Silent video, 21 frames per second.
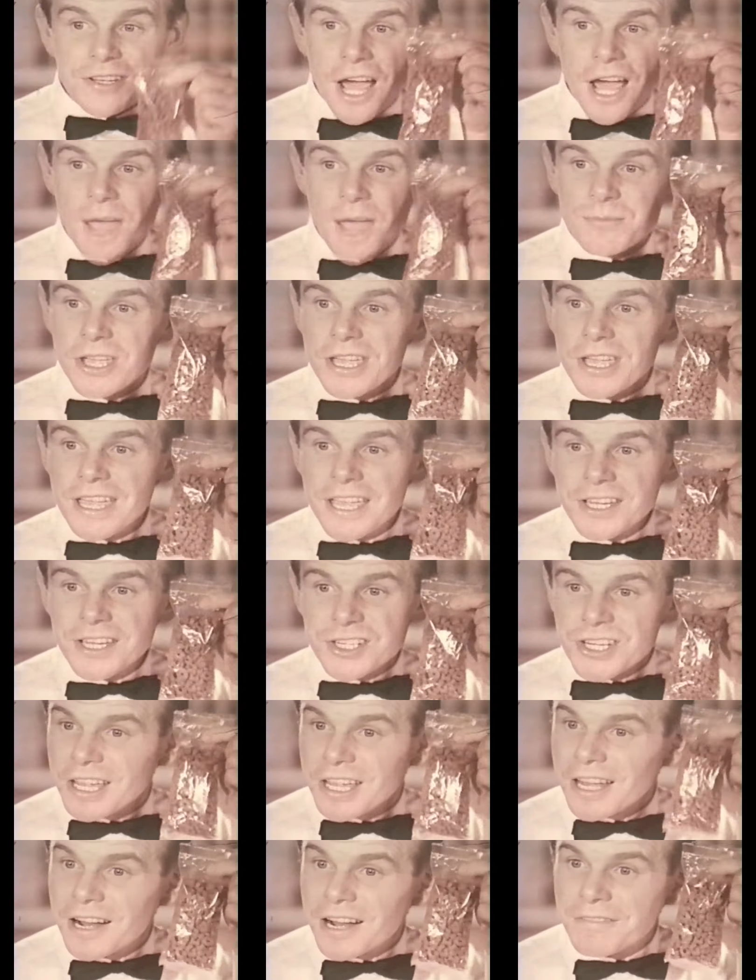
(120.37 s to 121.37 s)
time you
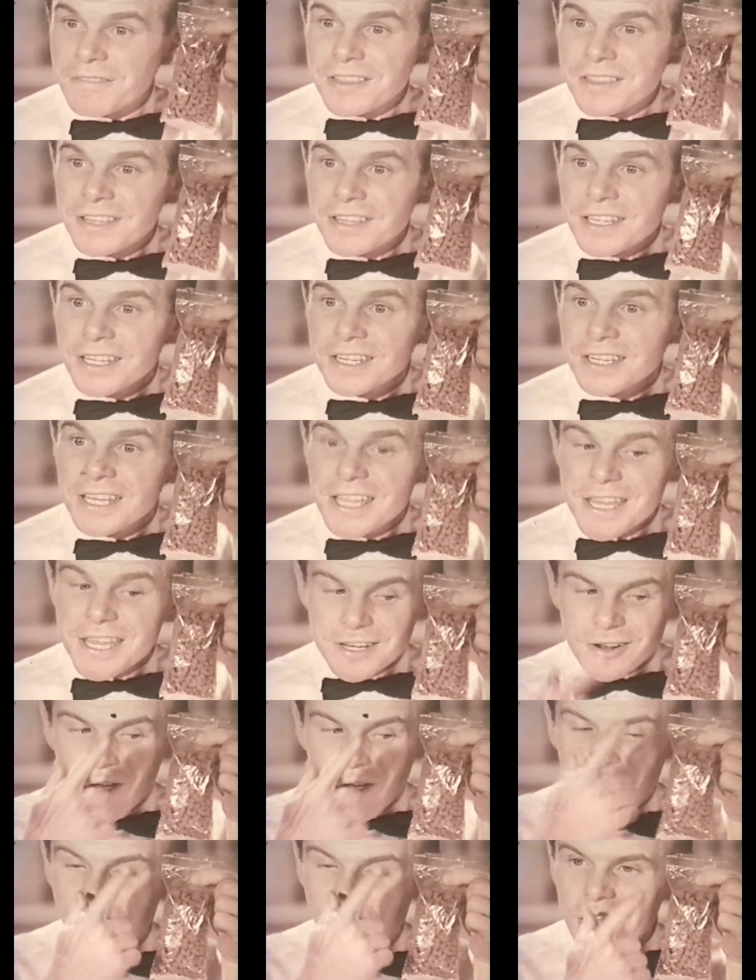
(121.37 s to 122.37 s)
eat, you get everything you
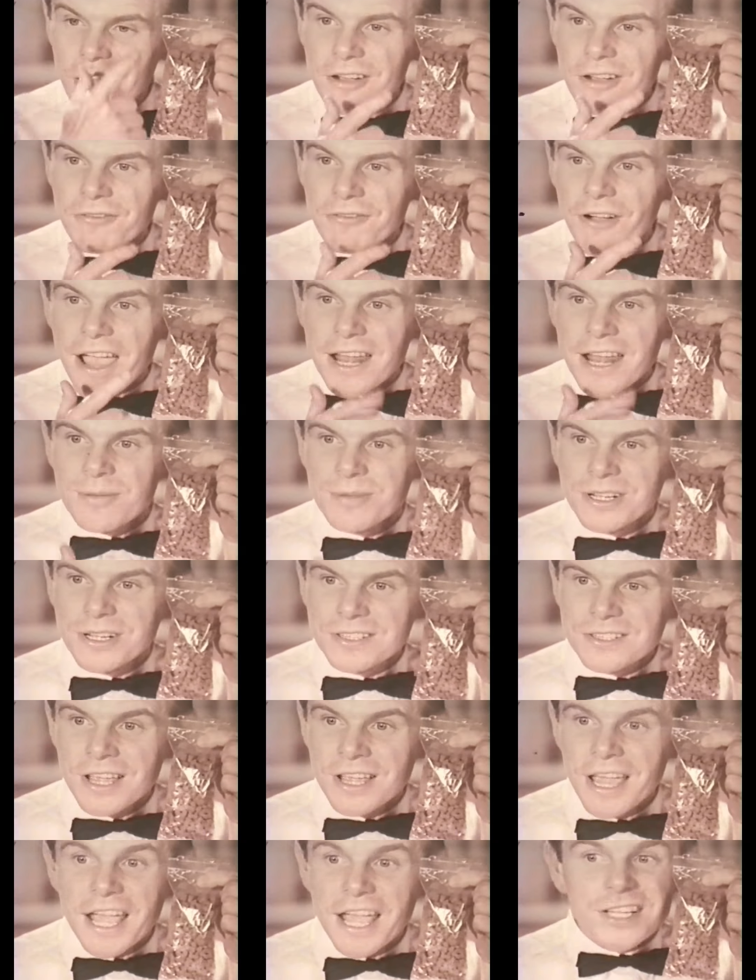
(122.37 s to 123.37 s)
need, all your
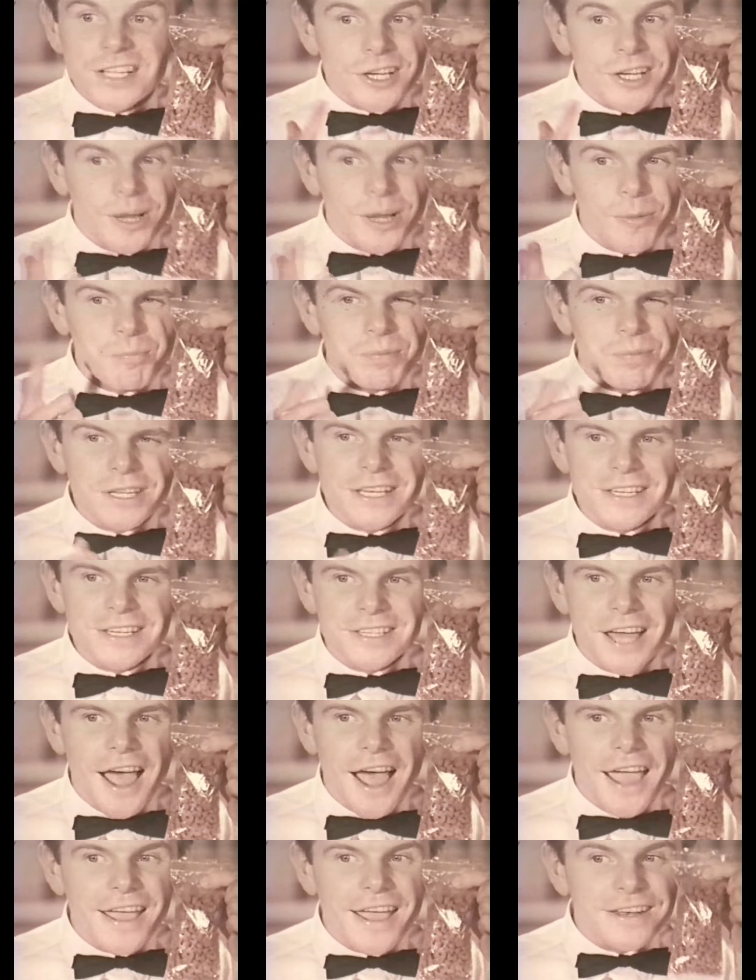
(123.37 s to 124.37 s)
vitamins. It's a complete
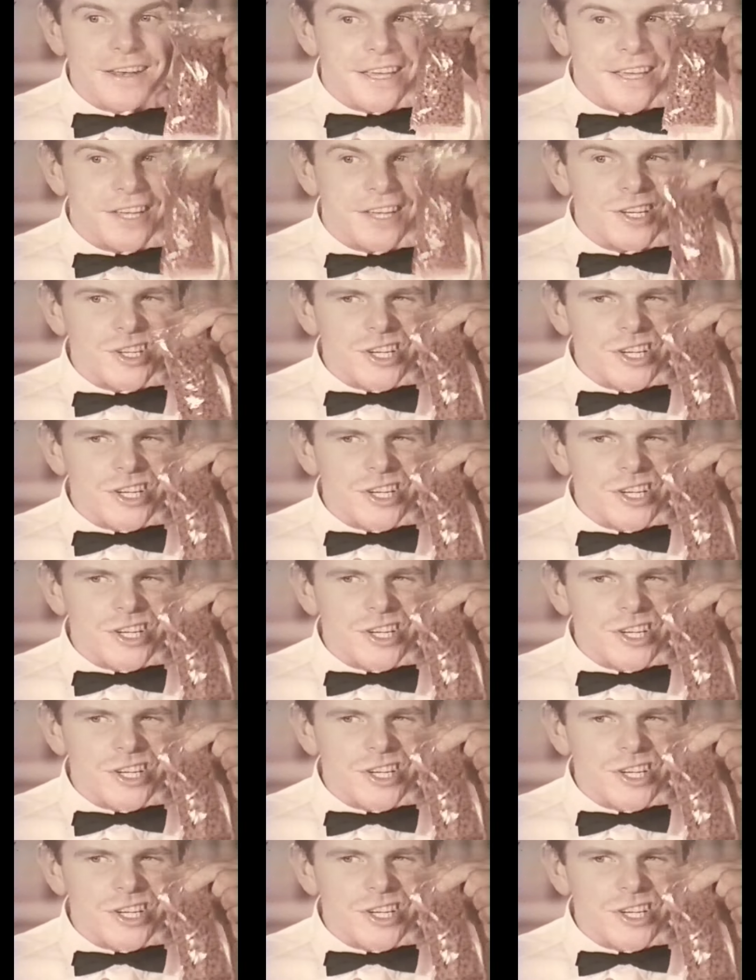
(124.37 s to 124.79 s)
diet in